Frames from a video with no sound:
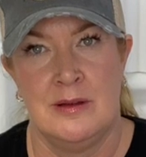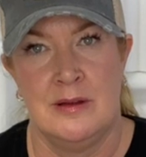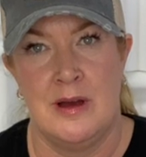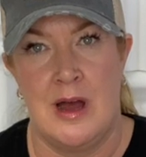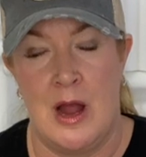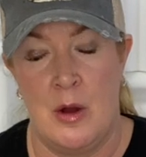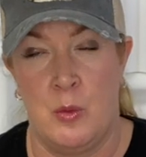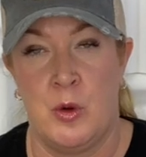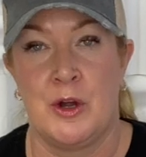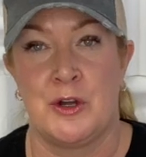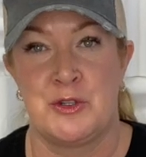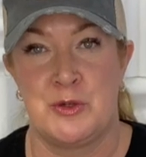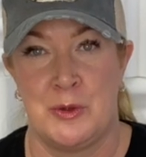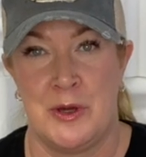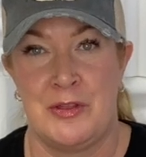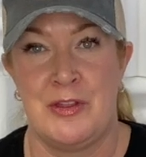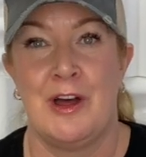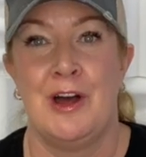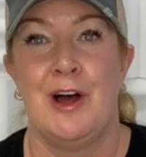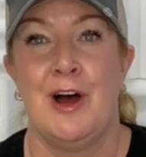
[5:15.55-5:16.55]
I worked
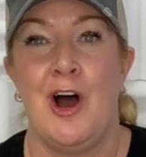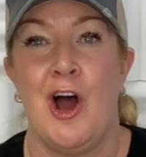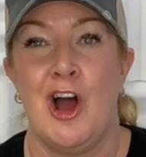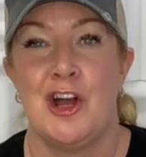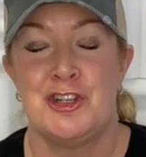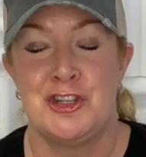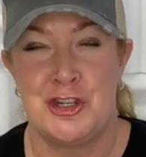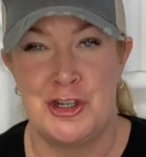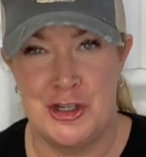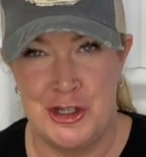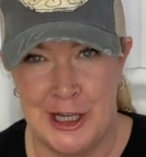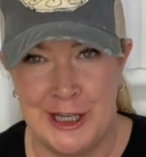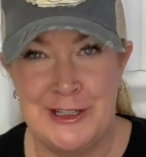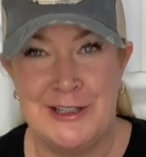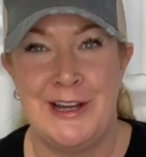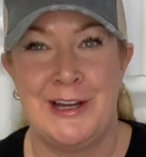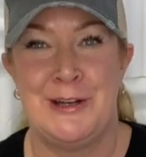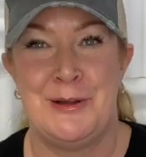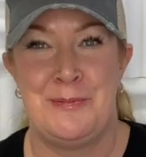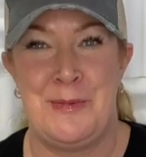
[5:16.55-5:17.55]
with a shit
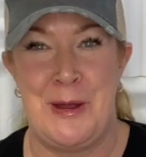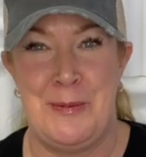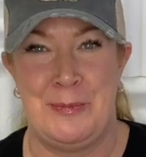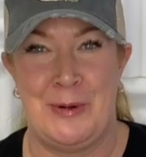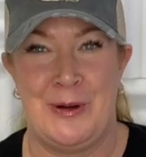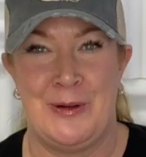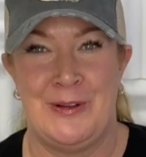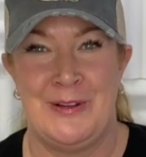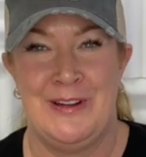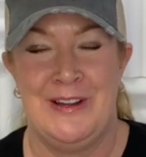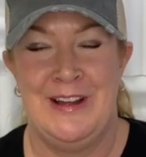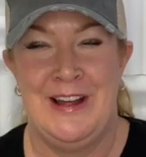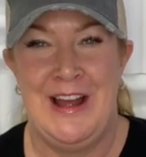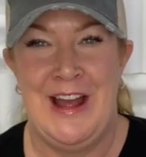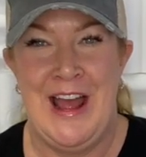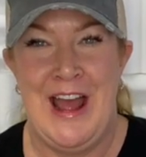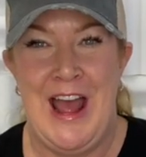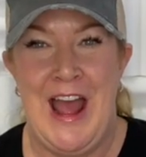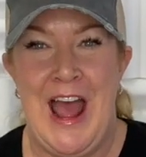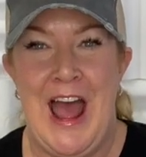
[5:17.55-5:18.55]
ton of people.
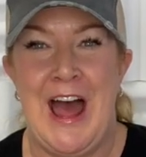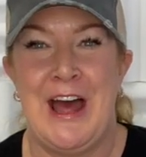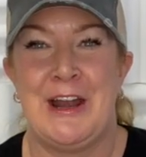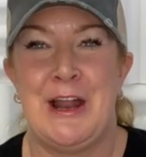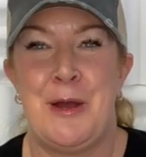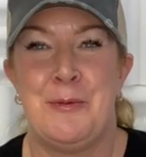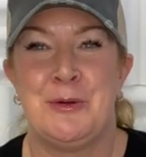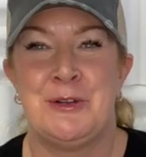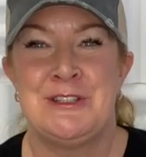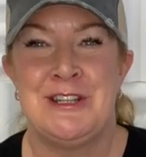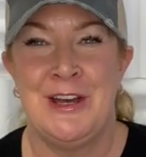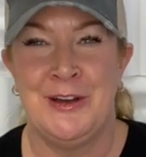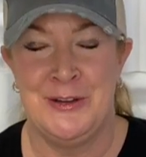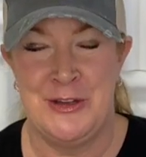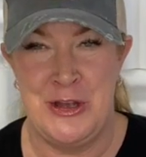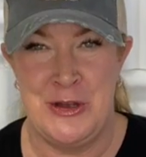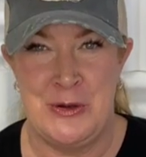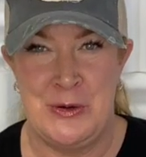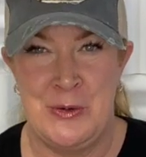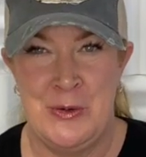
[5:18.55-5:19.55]
And I will tell
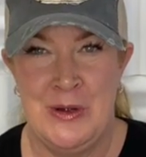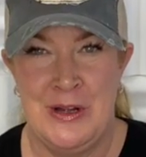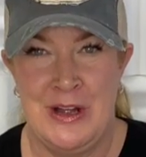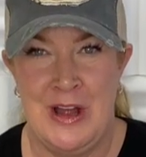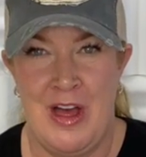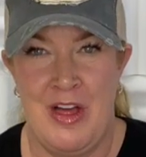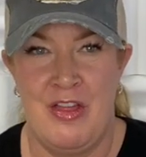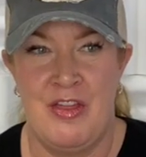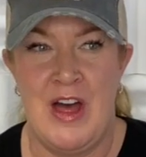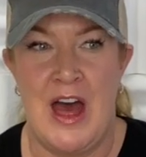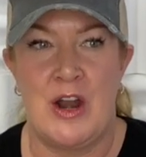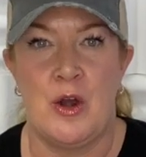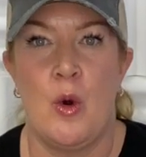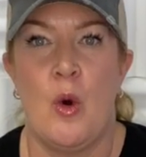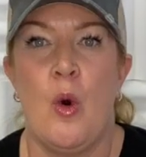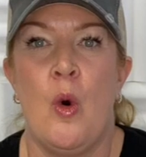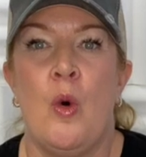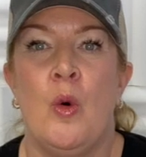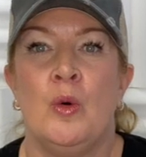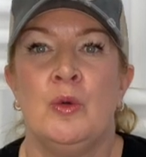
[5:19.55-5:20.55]
you that
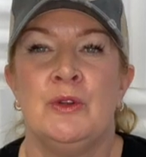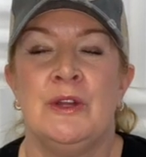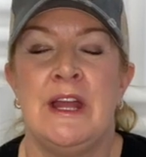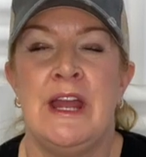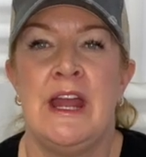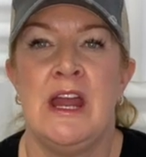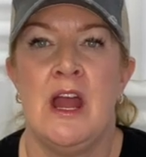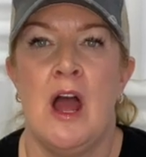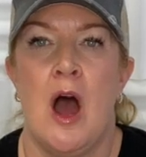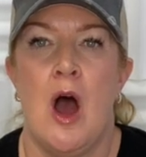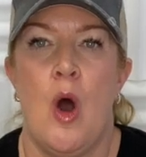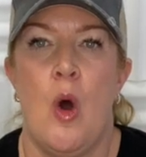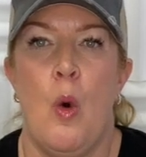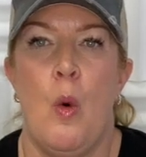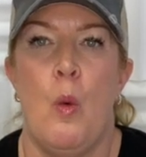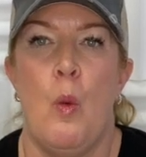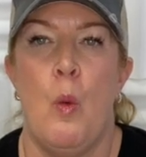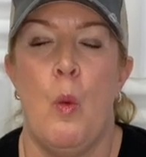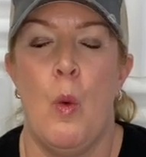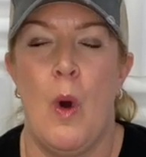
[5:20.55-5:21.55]
only
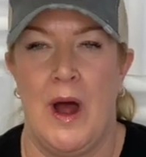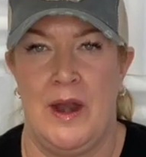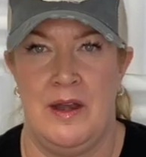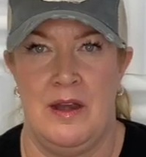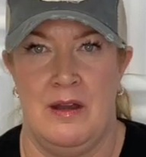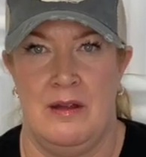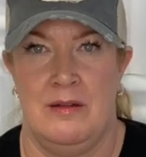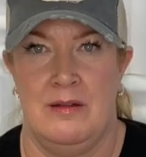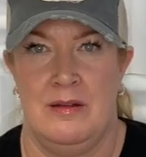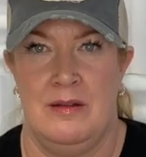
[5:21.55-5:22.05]
one